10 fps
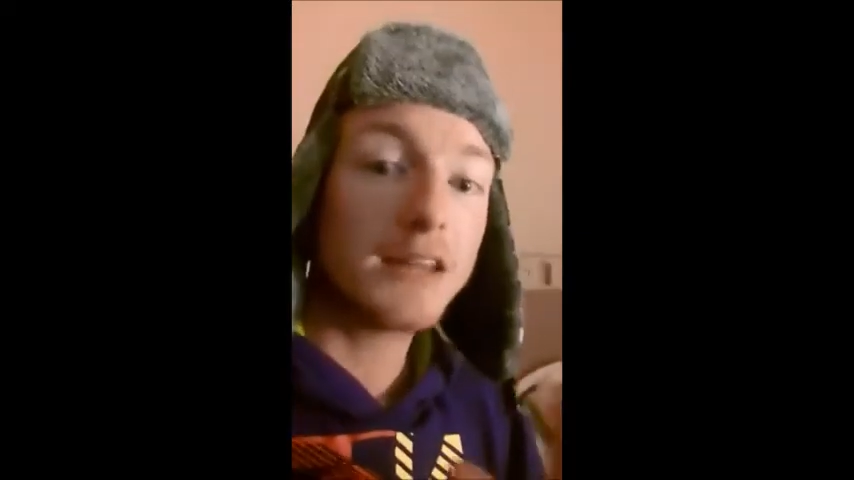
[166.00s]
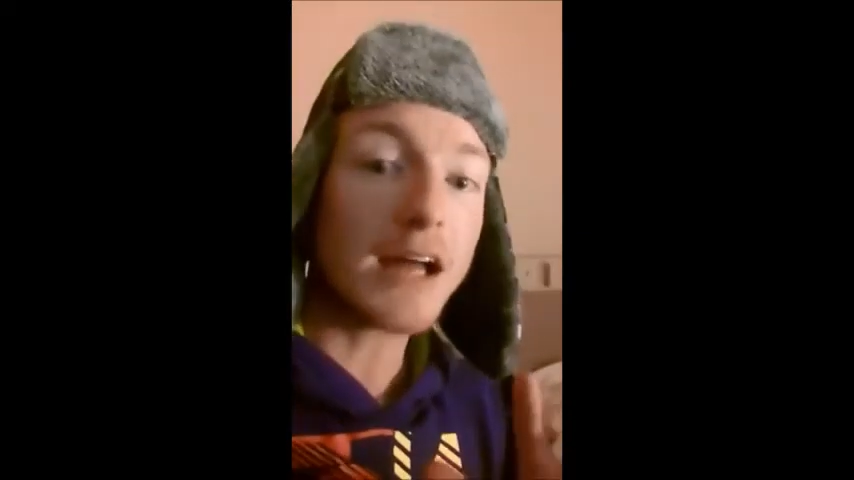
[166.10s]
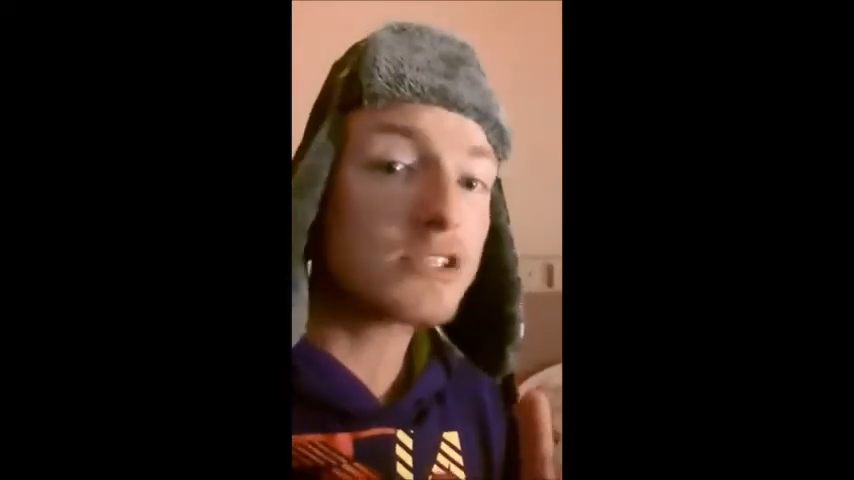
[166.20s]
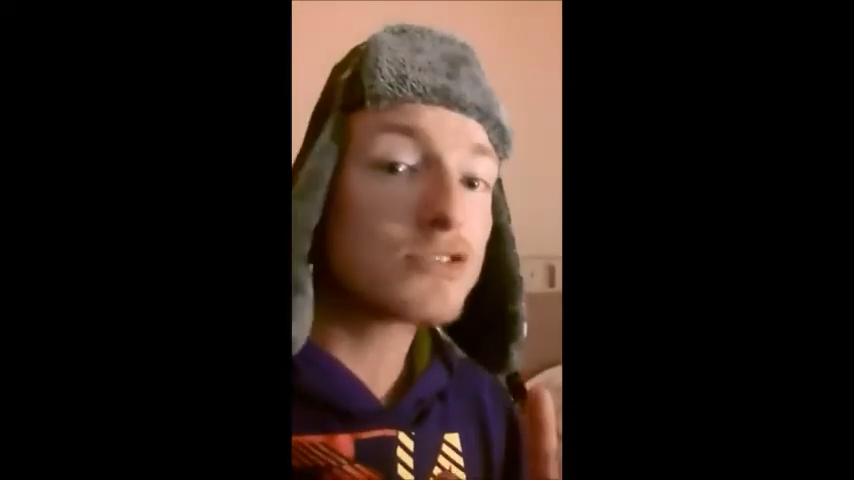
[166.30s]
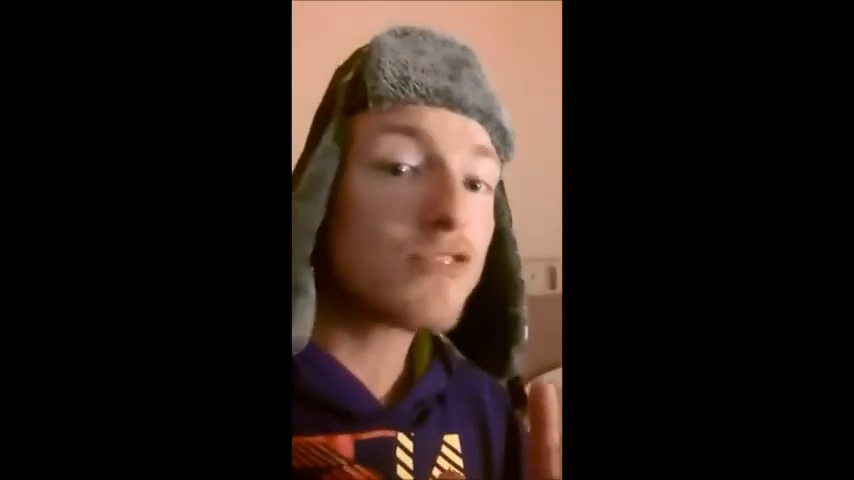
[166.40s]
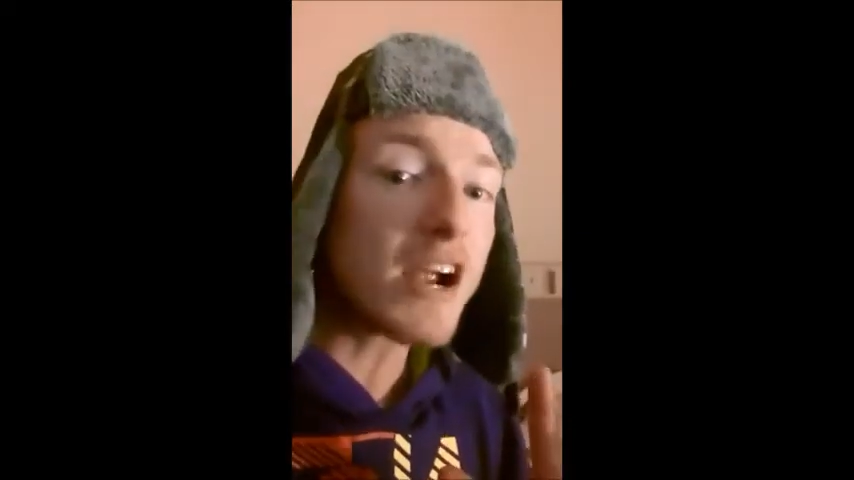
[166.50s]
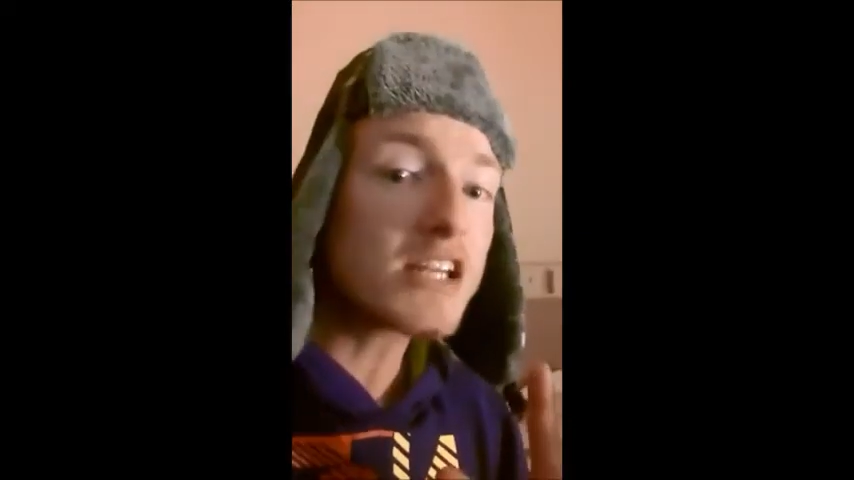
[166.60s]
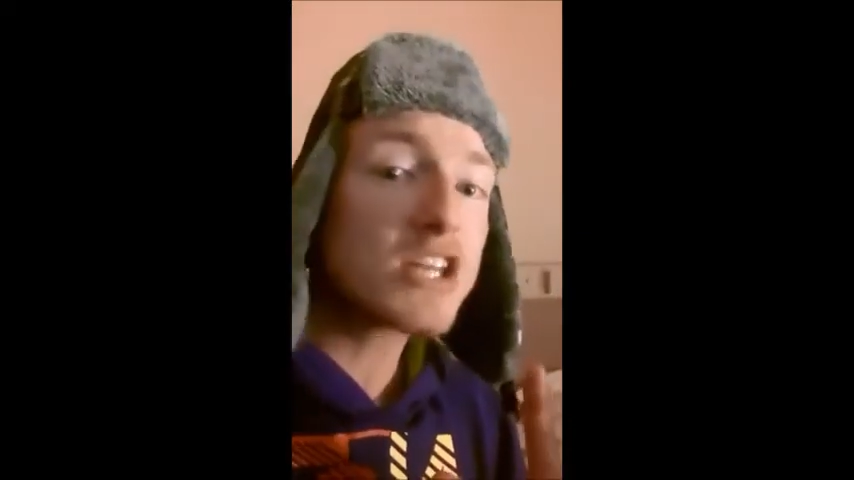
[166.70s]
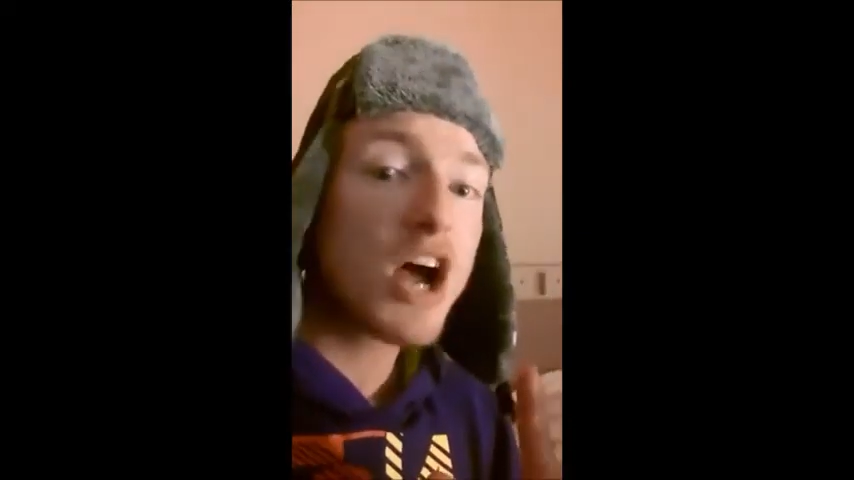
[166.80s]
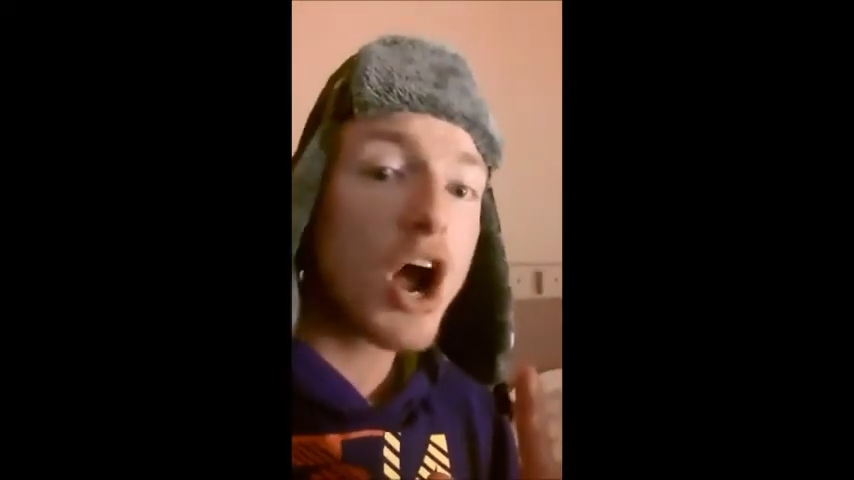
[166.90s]
That's
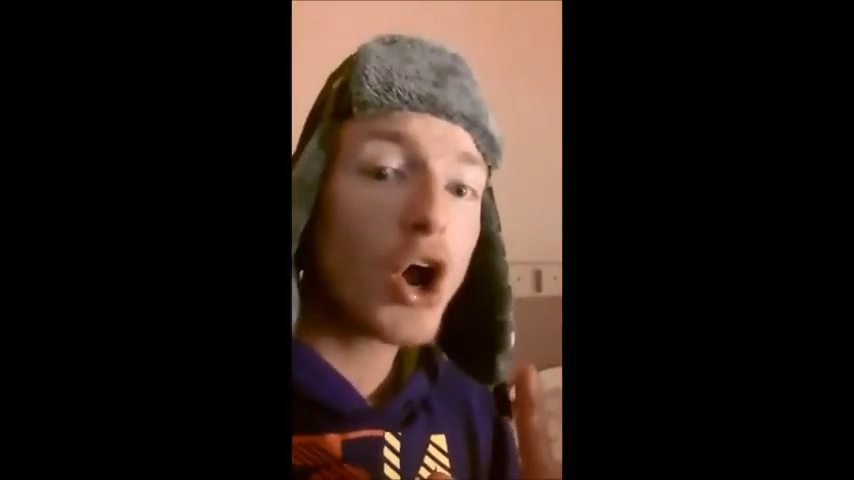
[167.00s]
right,